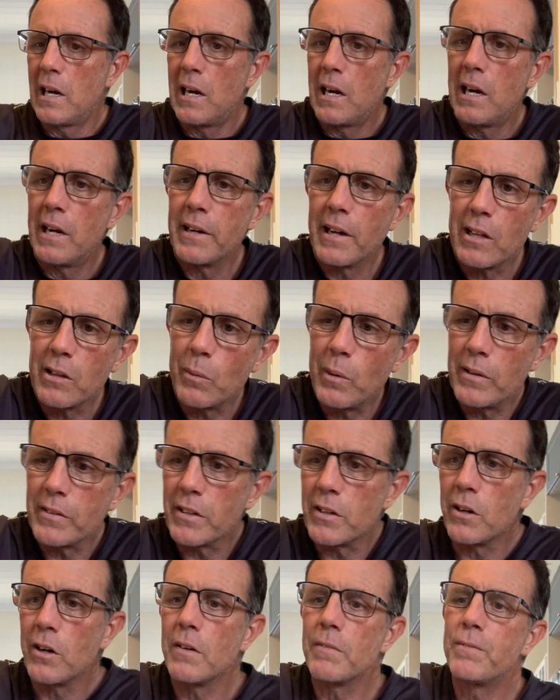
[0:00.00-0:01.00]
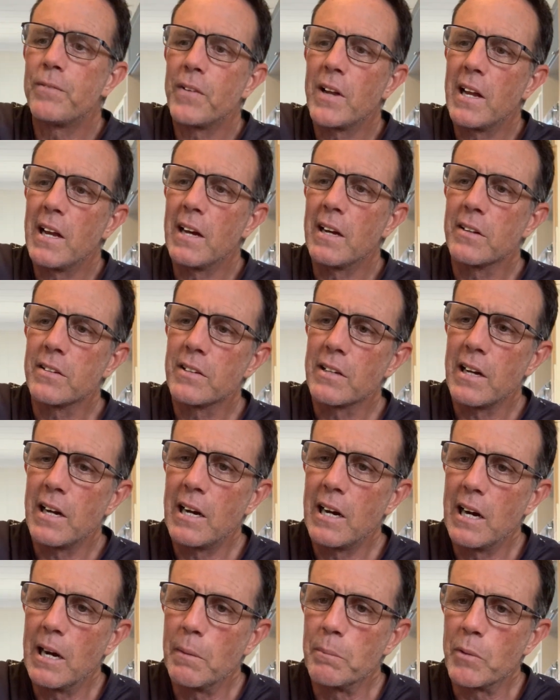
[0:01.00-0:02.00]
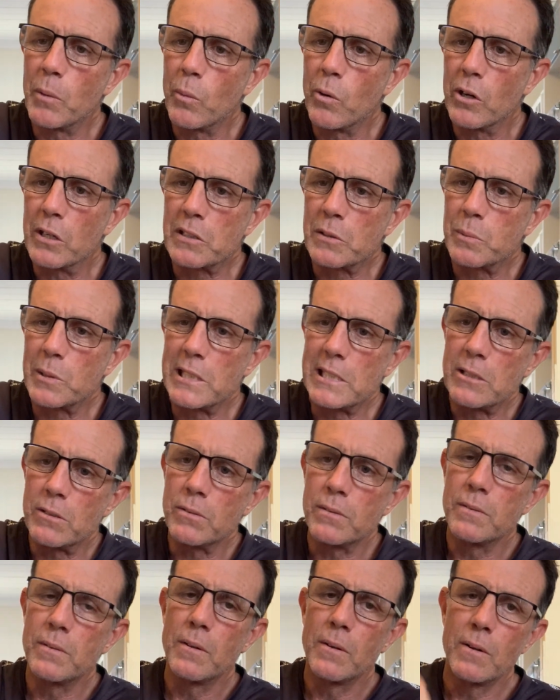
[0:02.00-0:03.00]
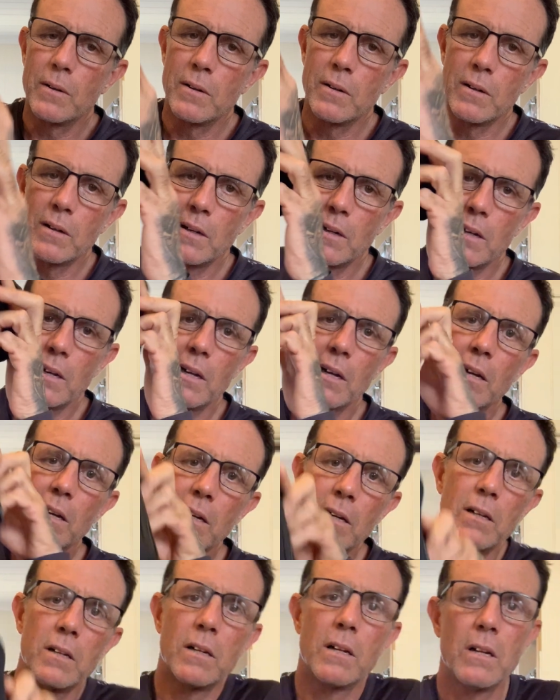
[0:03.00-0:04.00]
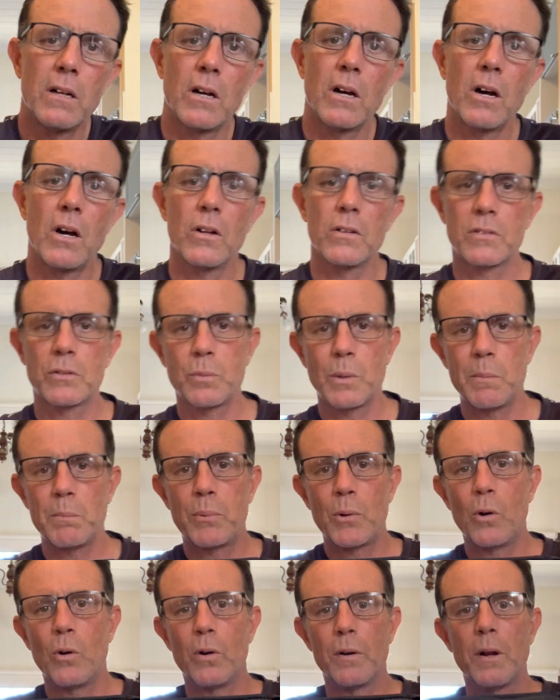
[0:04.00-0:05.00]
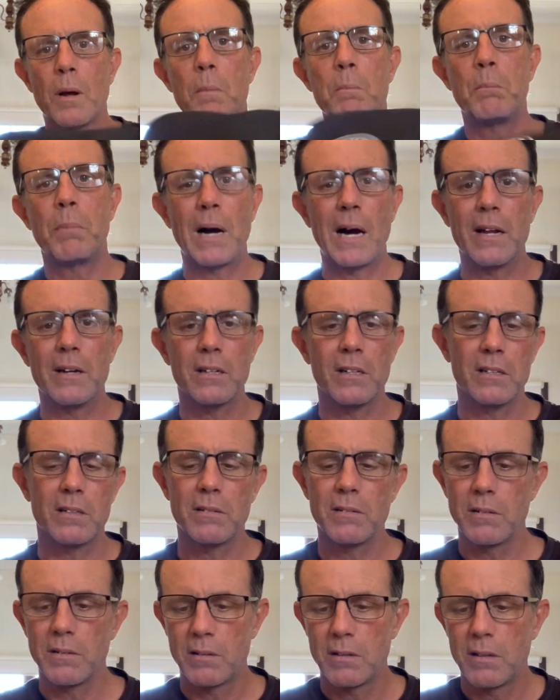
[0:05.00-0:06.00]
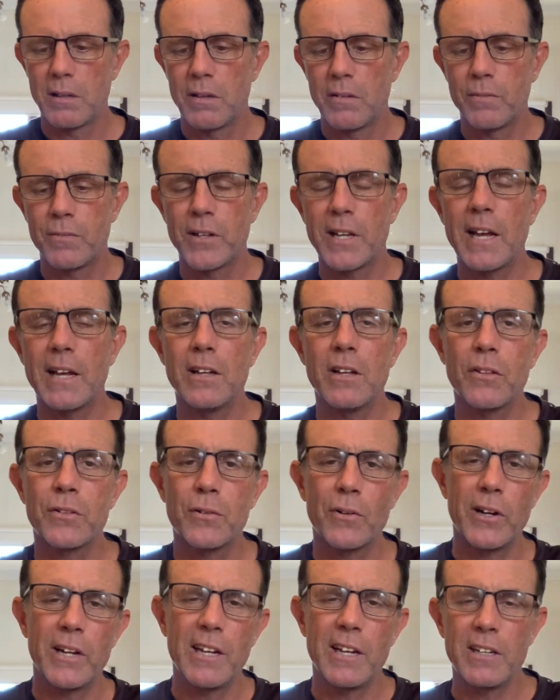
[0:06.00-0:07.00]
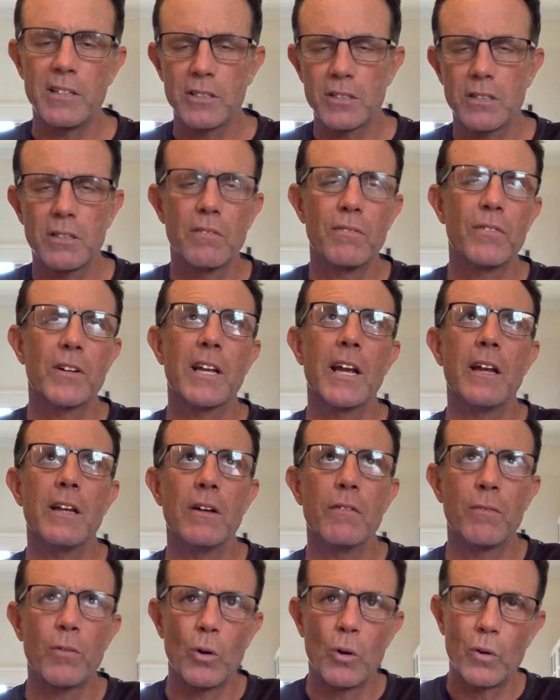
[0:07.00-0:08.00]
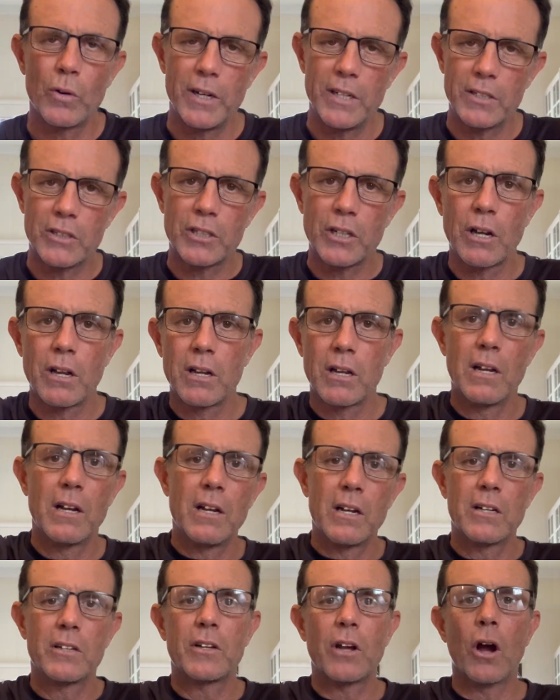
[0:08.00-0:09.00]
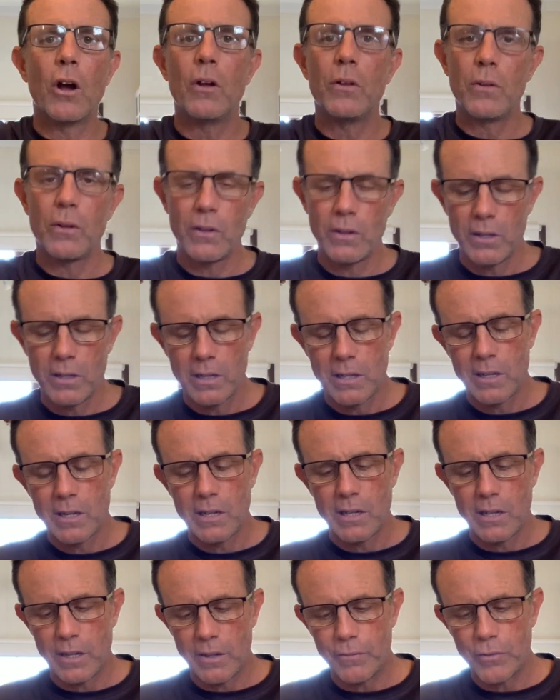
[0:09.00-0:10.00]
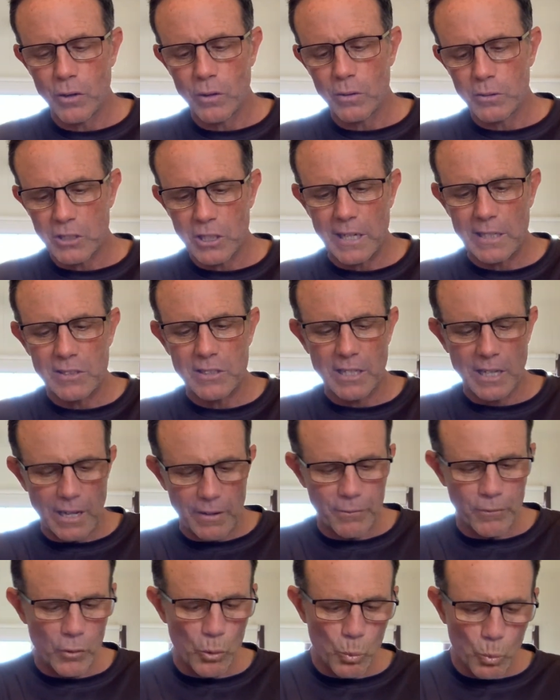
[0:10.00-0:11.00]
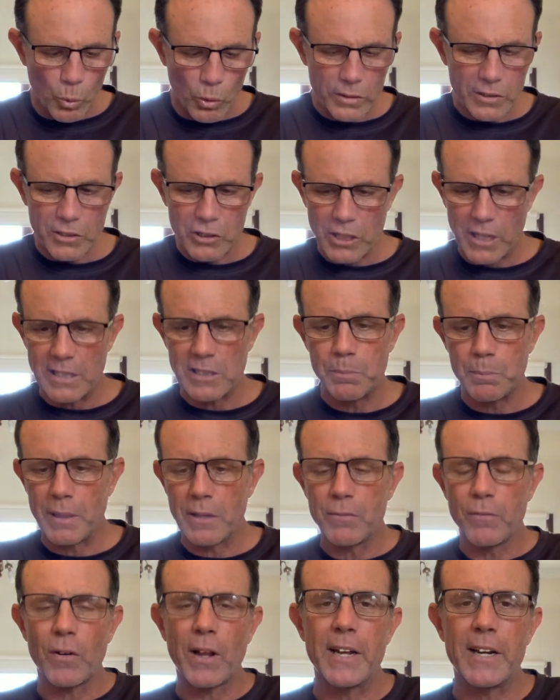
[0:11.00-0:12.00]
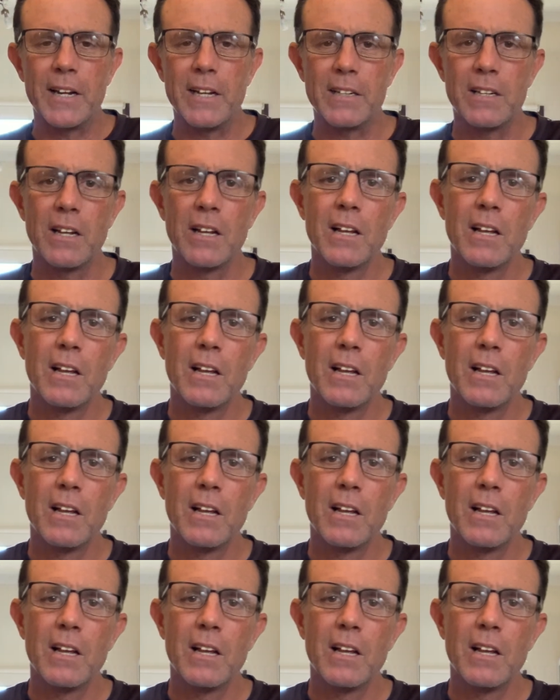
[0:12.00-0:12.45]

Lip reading: Another one that I've found that works well, Holt swim prawn. But forget your 3-inch, forget your 4-inch, go, if you want to chase big flathead,